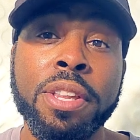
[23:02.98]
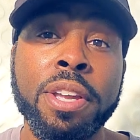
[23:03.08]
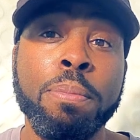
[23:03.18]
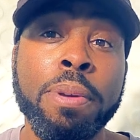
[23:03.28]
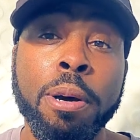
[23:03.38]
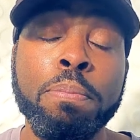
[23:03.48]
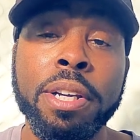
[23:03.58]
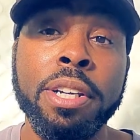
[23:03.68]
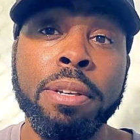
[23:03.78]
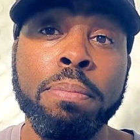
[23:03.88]
and their
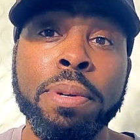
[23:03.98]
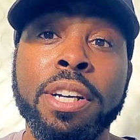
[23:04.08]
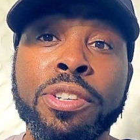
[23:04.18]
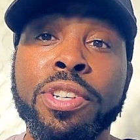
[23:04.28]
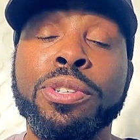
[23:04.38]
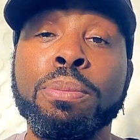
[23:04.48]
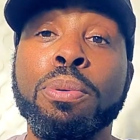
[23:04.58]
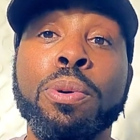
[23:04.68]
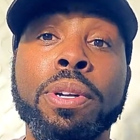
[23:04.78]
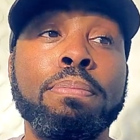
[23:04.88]
opinion because they're
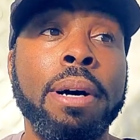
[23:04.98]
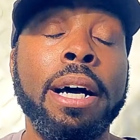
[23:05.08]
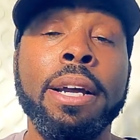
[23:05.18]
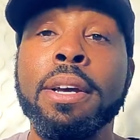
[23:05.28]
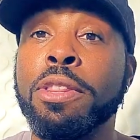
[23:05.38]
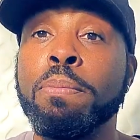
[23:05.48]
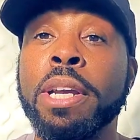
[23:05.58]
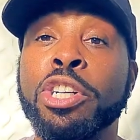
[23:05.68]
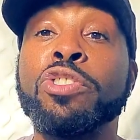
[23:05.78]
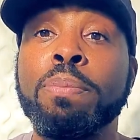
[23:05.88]
supported by the
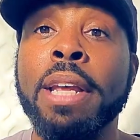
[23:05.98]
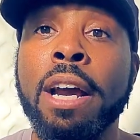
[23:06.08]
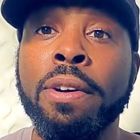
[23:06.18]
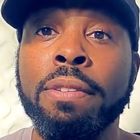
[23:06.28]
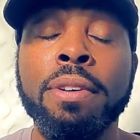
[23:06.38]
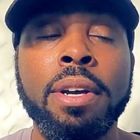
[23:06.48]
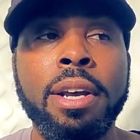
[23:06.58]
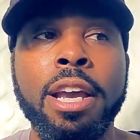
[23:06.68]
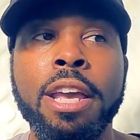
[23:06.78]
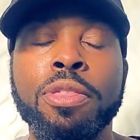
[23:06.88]
mainstream narrative.
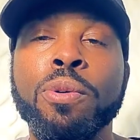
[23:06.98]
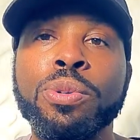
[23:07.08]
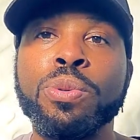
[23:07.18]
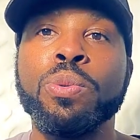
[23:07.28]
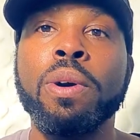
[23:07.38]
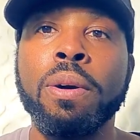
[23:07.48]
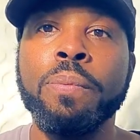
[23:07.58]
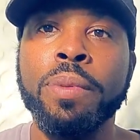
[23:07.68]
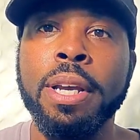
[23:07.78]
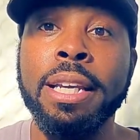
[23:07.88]
And those who are
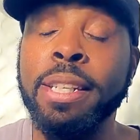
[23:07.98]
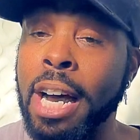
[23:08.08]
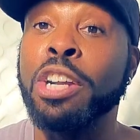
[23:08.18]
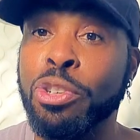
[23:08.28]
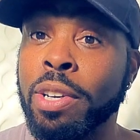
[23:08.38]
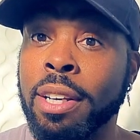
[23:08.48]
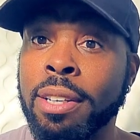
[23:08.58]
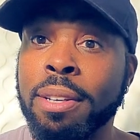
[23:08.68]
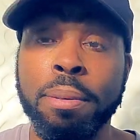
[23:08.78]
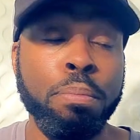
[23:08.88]

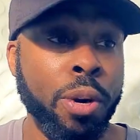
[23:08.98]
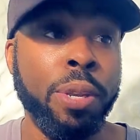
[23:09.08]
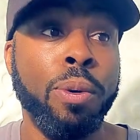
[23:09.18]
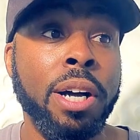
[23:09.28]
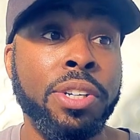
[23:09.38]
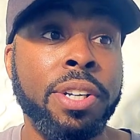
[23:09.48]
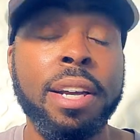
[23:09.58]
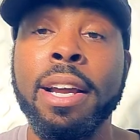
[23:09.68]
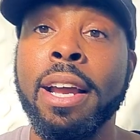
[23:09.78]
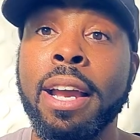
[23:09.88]
indoctrinated and brainwashed
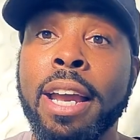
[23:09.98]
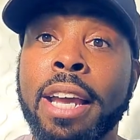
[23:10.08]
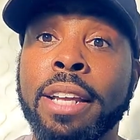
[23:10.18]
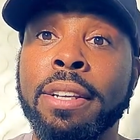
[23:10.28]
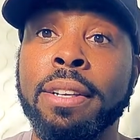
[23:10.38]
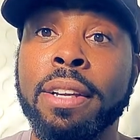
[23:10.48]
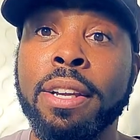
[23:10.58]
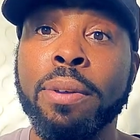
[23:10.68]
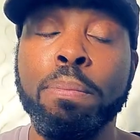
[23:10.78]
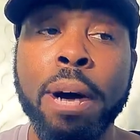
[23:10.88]
and,
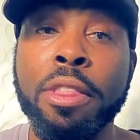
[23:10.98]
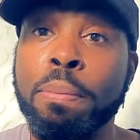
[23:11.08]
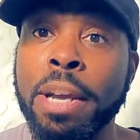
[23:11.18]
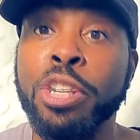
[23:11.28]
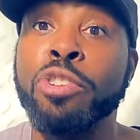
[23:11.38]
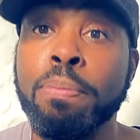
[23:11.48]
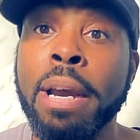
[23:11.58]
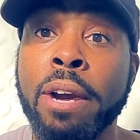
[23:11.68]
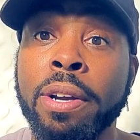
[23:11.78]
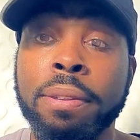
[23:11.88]
by the mainstream
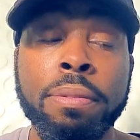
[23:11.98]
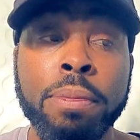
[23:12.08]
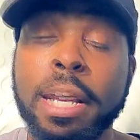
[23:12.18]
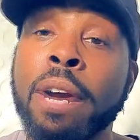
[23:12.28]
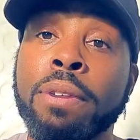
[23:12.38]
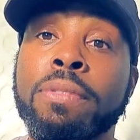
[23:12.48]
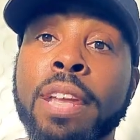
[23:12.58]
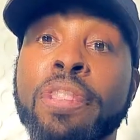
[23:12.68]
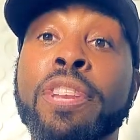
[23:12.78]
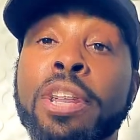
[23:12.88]
narrative,
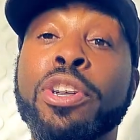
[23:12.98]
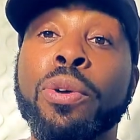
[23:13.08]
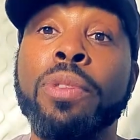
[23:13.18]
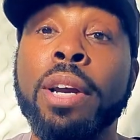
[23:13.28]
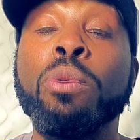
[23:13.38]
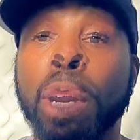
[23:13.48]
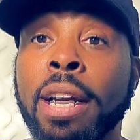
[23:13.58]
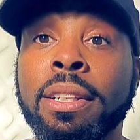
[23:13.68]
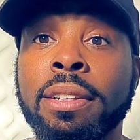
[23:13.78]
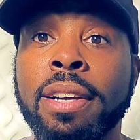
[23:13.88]
they think they're
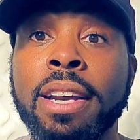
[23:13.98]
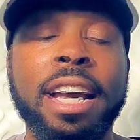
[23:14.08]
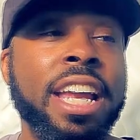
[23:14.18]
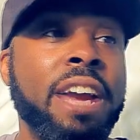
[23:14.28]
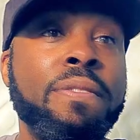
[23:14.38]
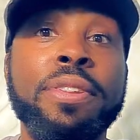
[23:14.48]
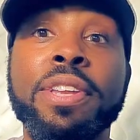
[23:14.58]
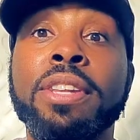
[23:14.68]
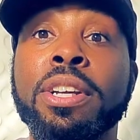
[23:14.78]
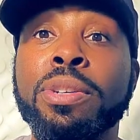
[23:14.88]
right. And
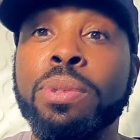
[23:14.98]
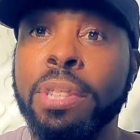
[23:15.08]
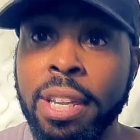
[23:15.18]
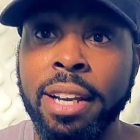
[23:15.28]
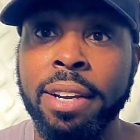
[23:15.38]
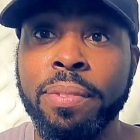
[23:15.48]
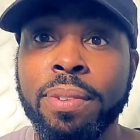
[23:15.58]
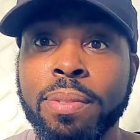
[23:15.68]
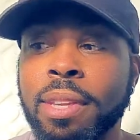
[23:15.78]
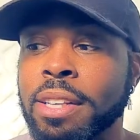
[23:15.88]
everything that you say
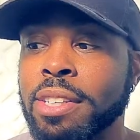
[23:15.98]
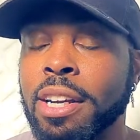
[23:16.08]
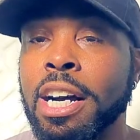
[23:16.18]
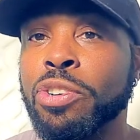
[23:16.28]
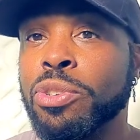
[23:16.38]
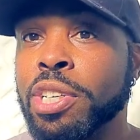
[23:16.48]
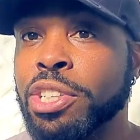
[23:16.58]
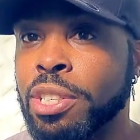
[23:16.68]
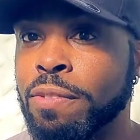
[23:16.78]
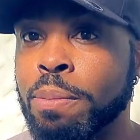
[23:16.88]
that's in
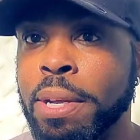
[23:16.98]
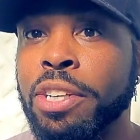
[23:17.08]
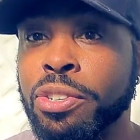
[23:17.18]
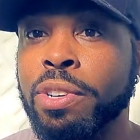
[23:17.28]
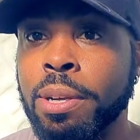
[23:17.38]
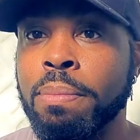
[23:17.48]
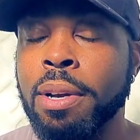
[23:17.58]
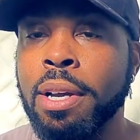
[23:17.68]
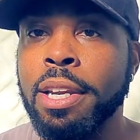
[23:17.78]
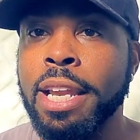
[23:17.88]
contradiction of the mainstream
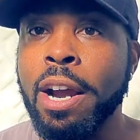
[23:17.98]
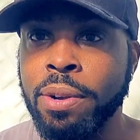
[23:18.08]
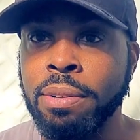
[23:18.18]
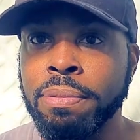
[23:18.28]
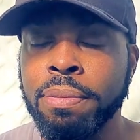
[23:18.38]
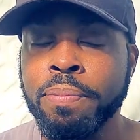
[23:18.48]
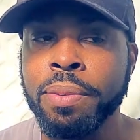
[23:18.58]
narrative